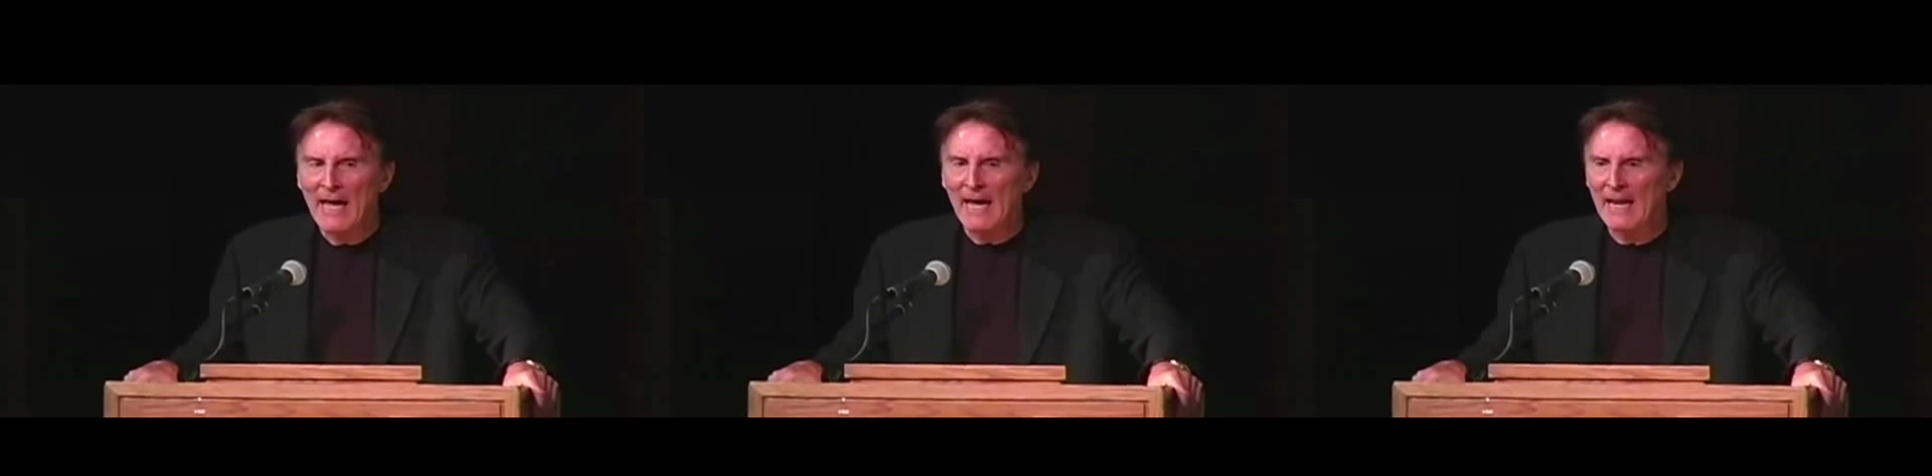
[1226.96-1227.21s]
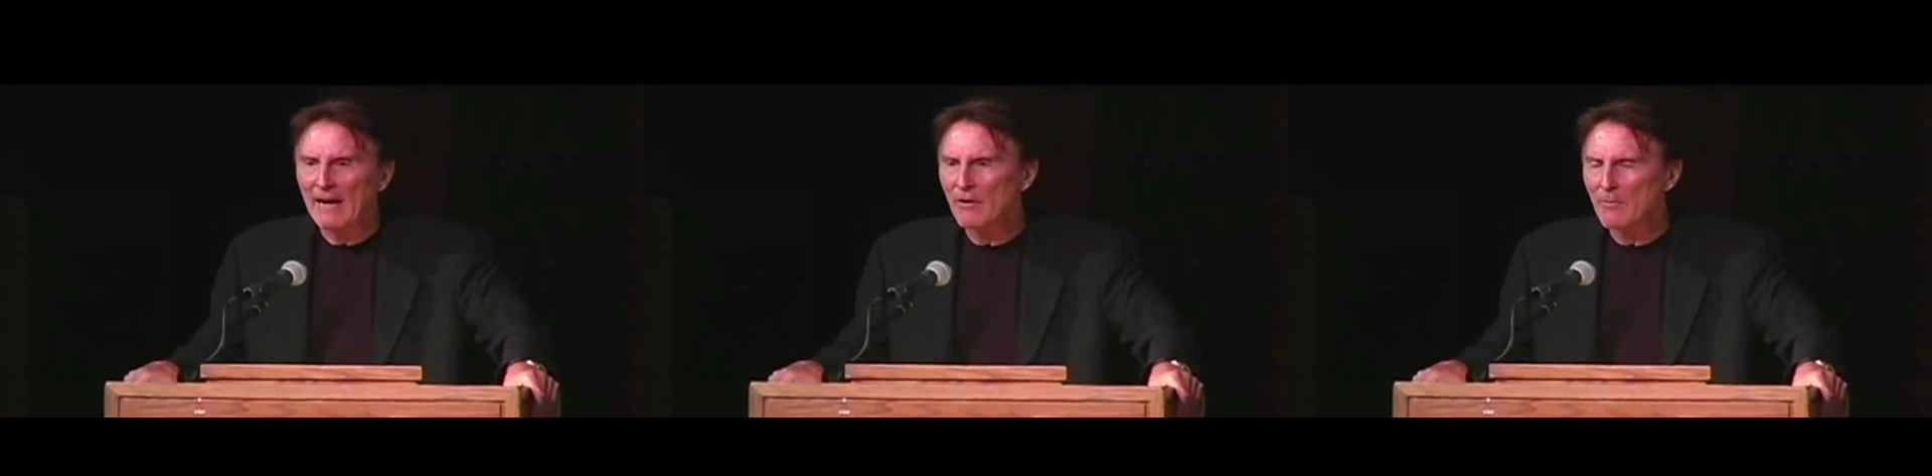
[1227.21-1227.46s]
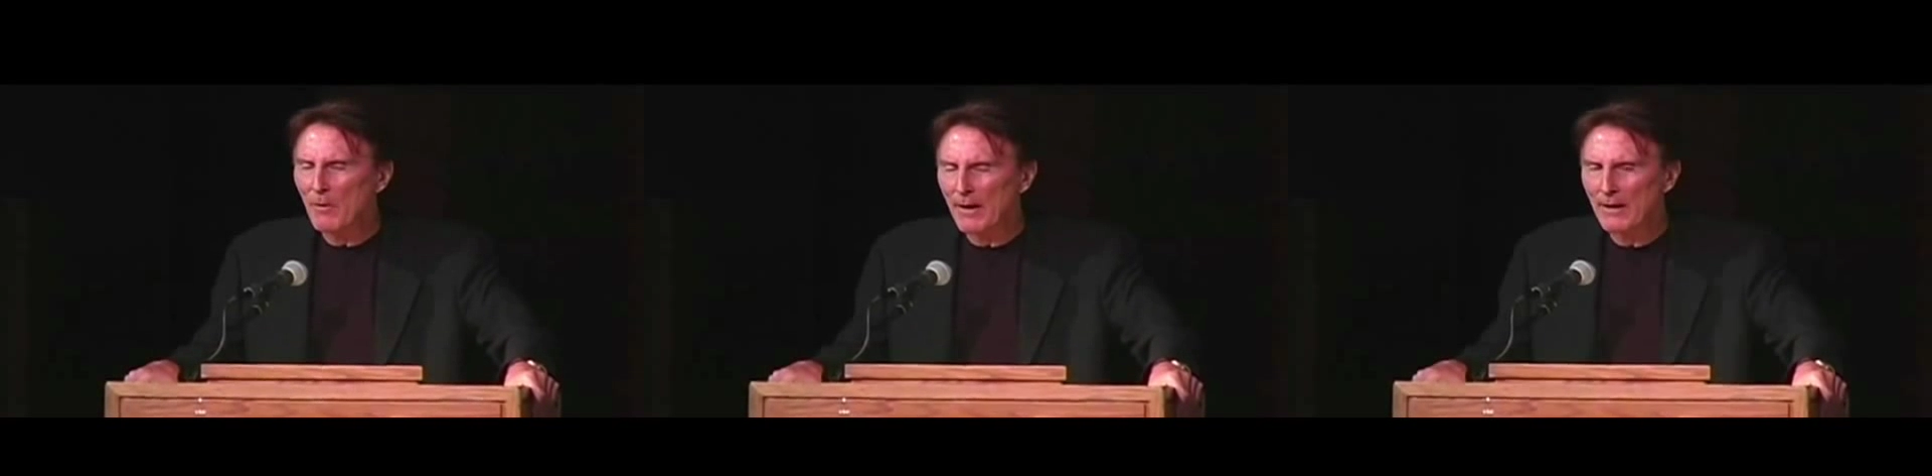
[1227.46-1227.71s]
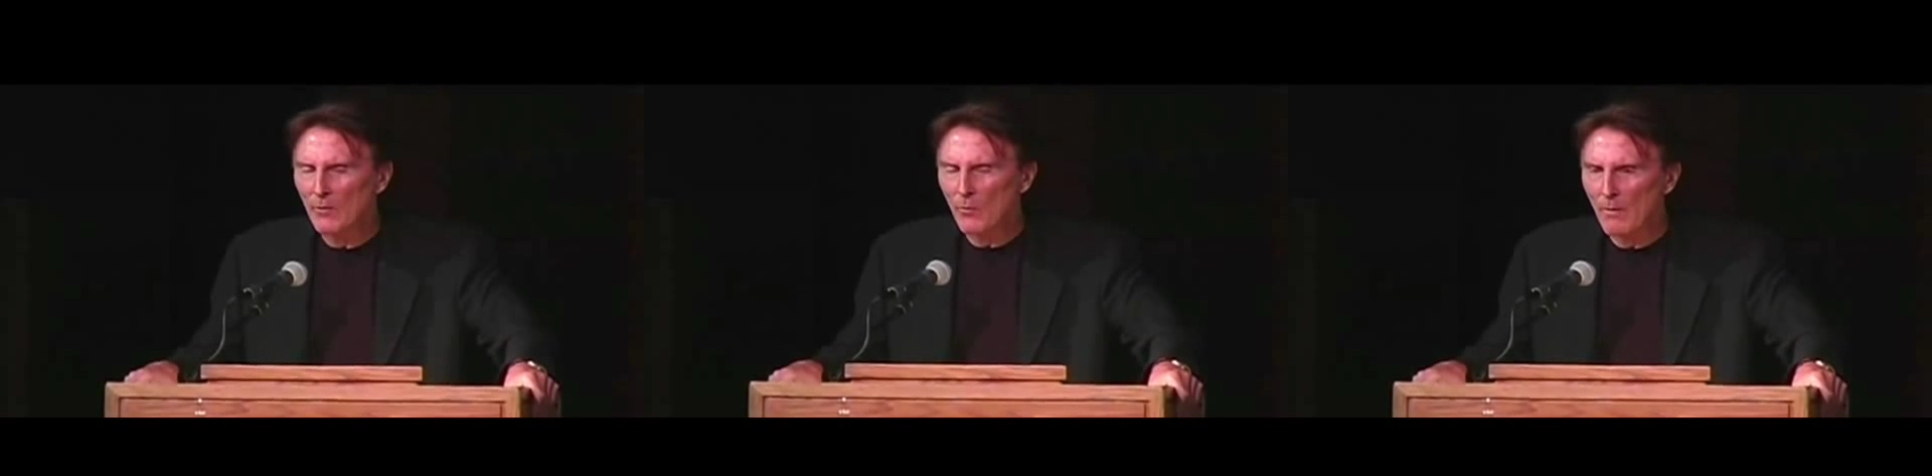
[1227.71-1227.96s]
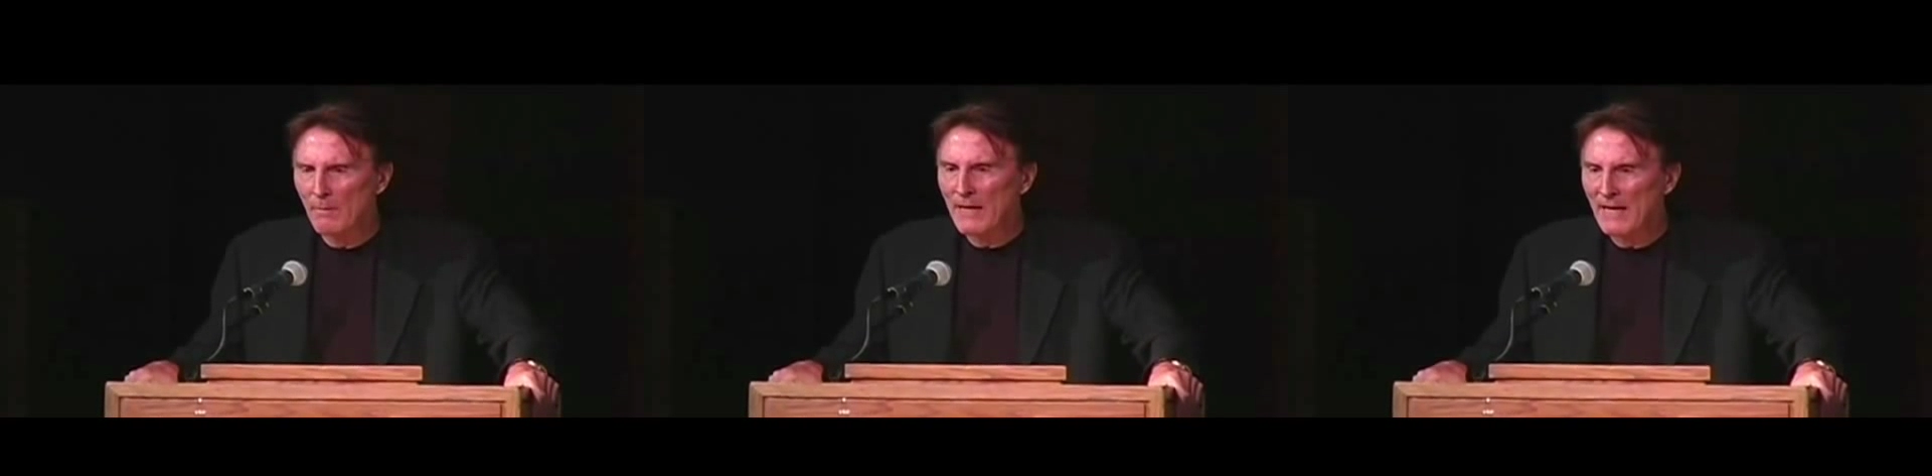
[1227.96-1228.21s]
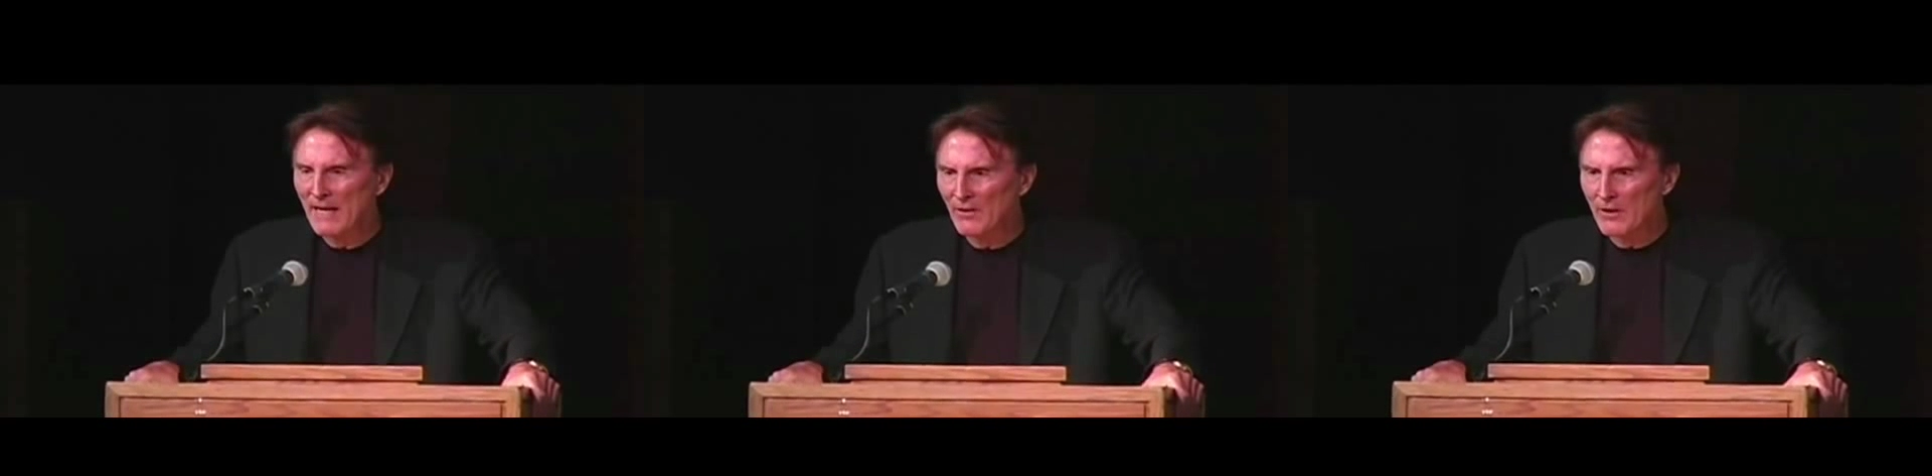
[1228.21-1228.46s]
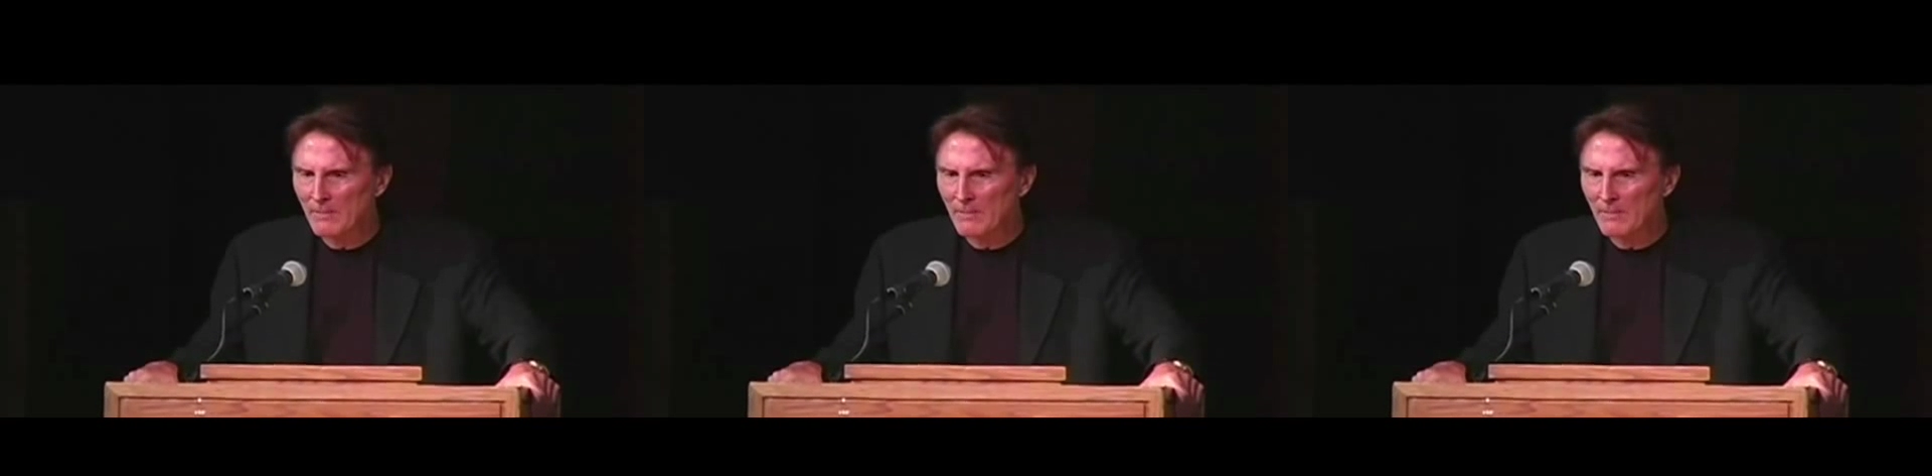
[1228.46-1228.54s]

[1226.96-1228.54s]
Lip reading: And every pregnant woman in the